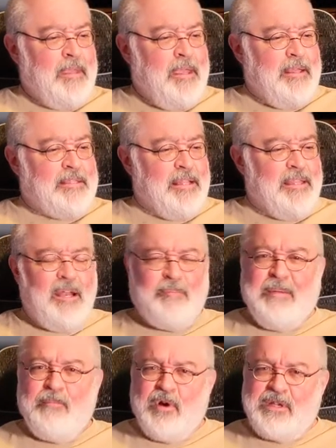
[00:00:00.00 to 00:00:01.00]
It's a little
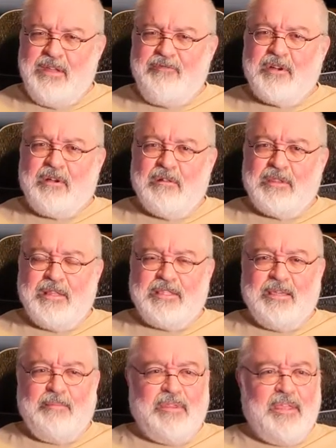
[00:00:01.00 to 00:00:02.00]
bit more difficult than
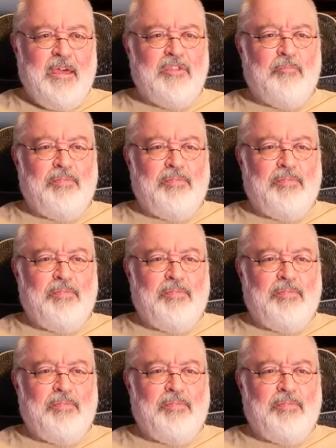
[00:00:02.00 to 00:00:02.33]
some of the other